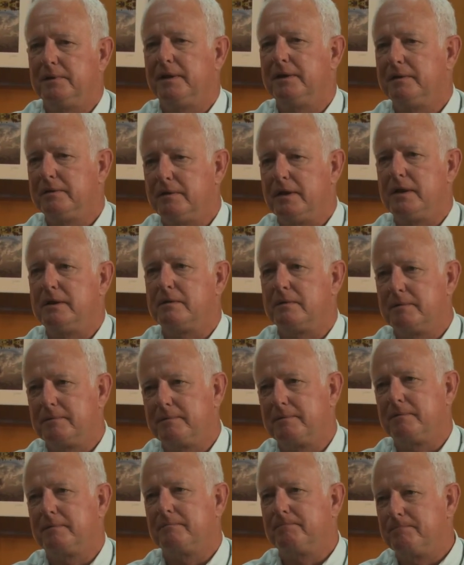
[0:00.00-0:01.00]
need
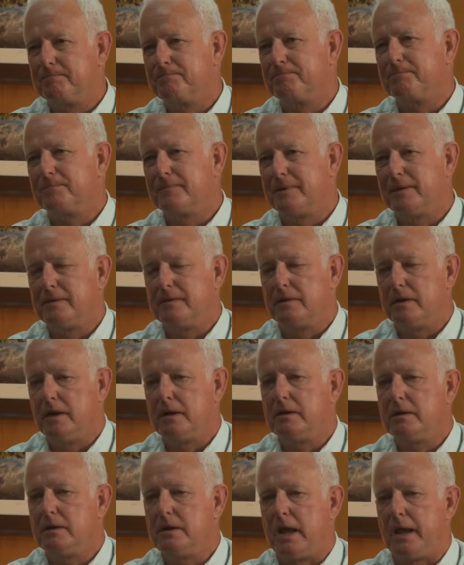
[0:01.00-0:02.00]

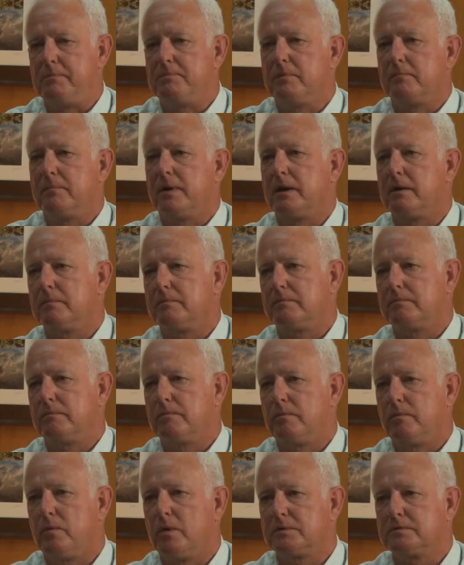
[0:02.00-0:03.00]
to keep them at
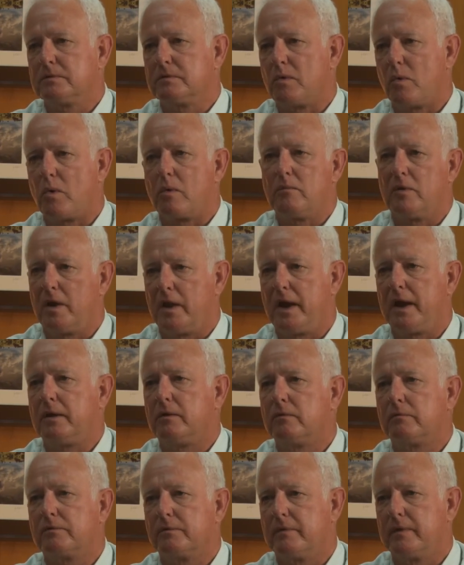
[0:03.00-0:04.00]
what's a normal
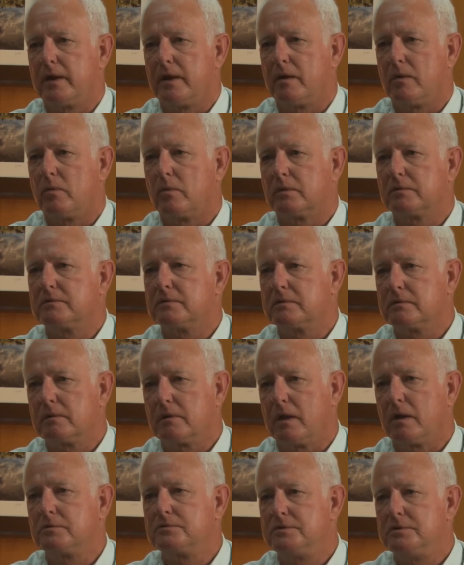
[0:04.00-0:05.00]
angle for that horse as
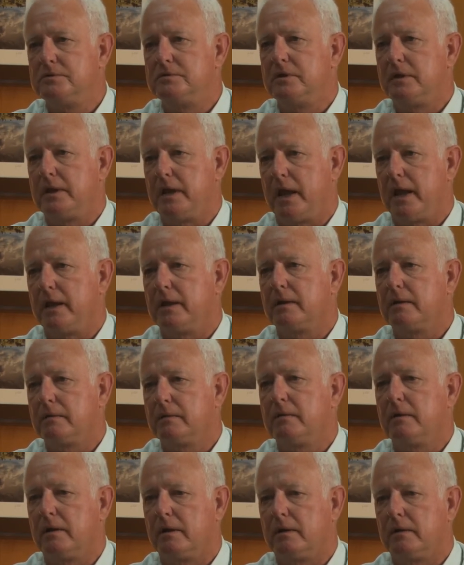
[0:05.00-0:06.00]
close as you can,
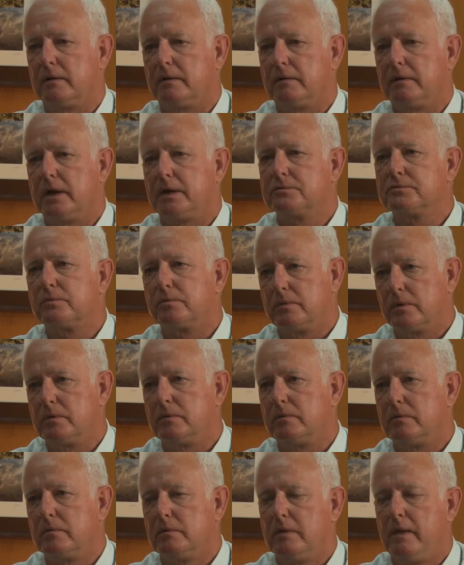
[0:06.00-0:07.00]
as a
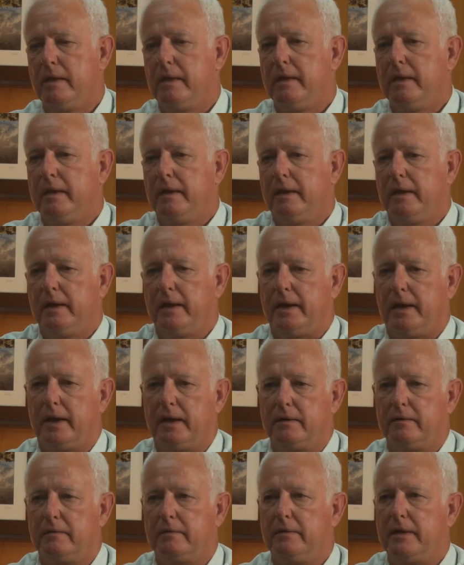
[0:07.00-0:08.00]
rule.
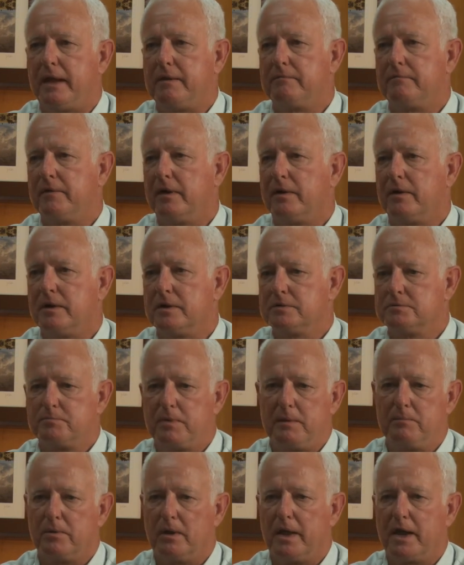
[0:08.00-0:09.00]
And that varies.
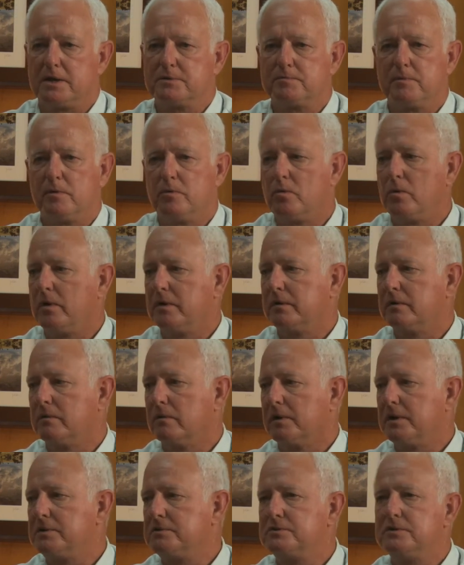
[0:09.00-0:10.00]
People ask me, well, what
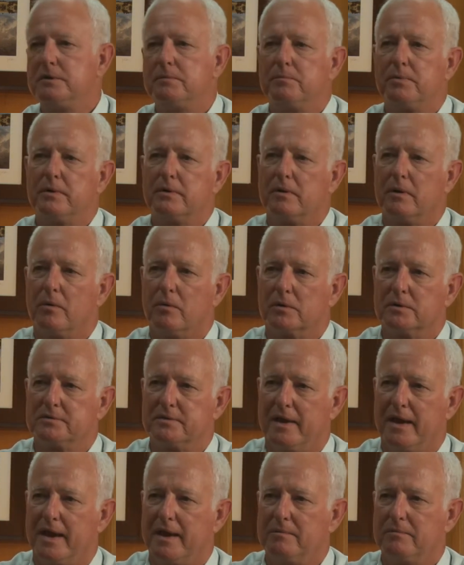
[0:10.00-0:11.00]
degrees do you put a horse
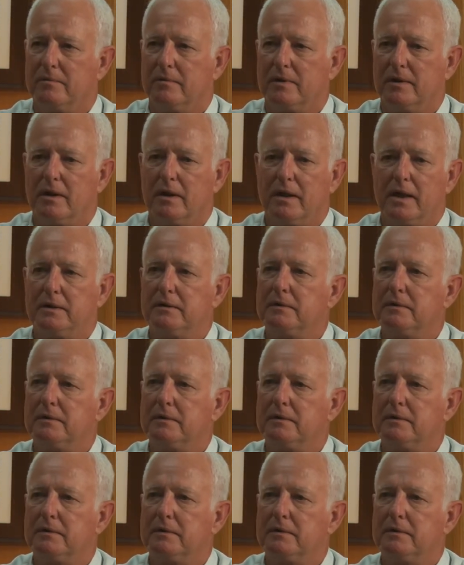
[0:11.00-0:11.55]
at? Well, that